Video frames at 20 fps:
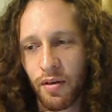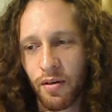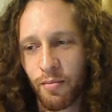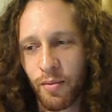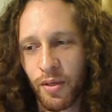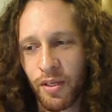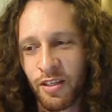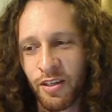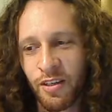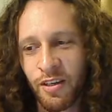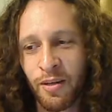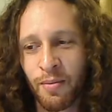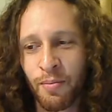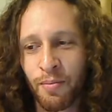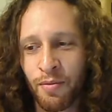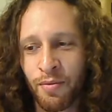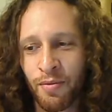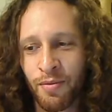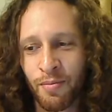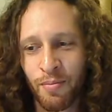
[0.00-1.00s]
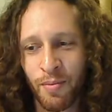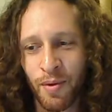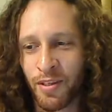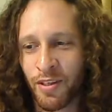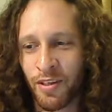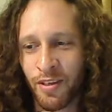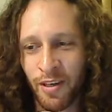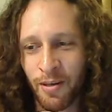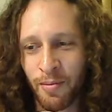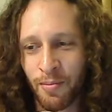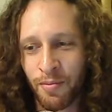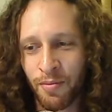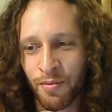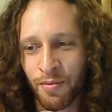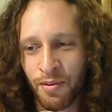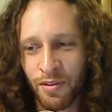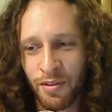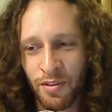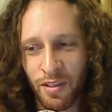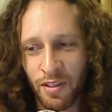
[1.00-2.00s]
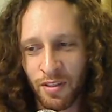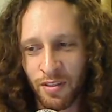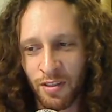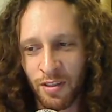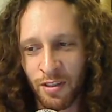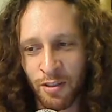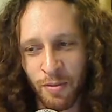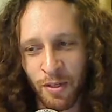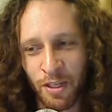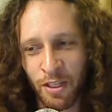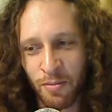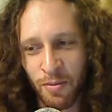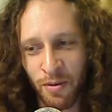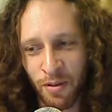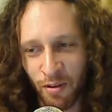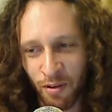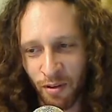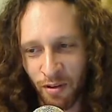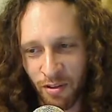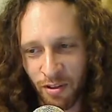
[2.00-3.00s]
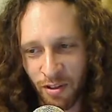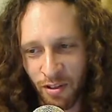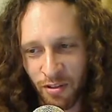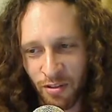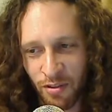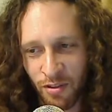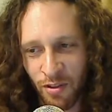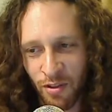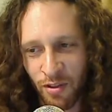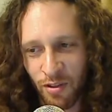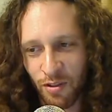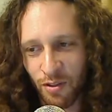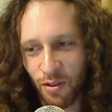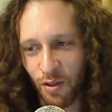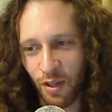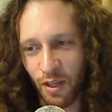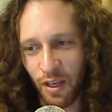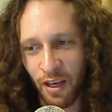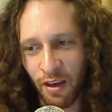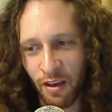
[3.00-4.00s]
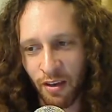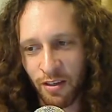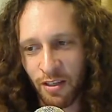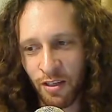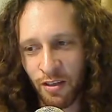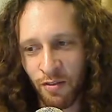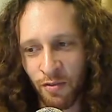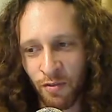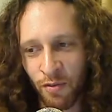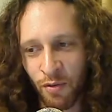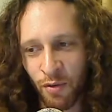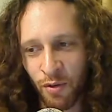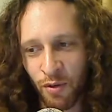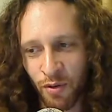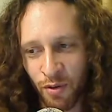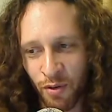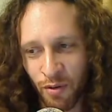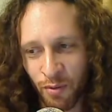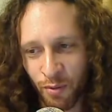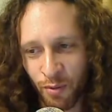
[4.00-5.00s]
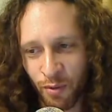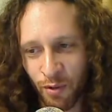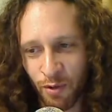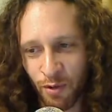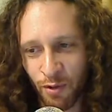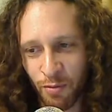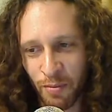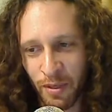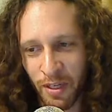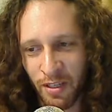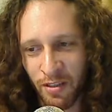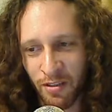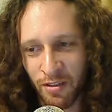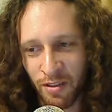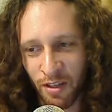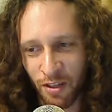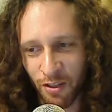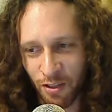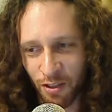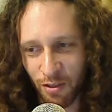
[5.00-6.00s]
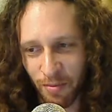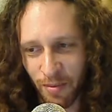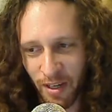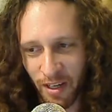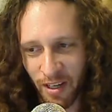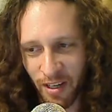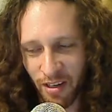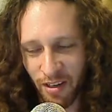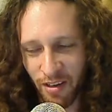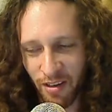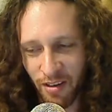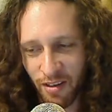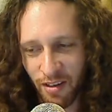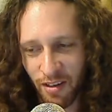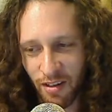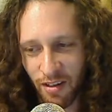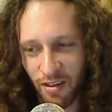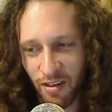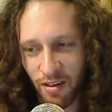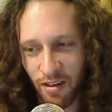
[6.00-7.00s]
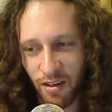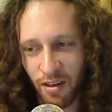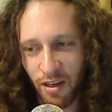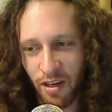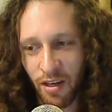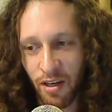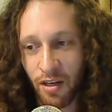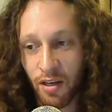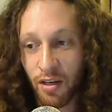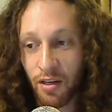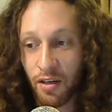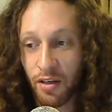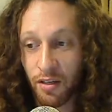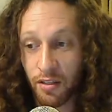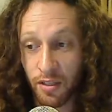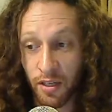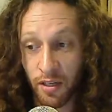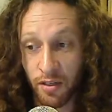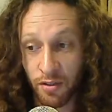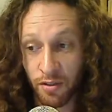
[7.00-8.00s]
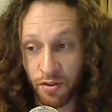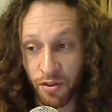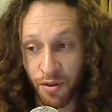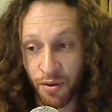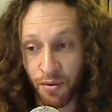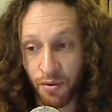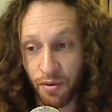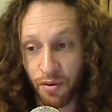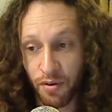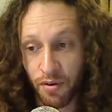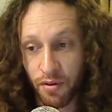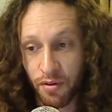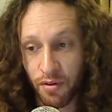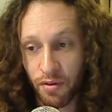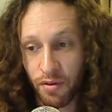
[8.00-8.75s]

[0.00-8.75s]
Buttercup, buttercup, says the speech pathologist to the 84-year-old whose bed is next to mine. He's had a stroke.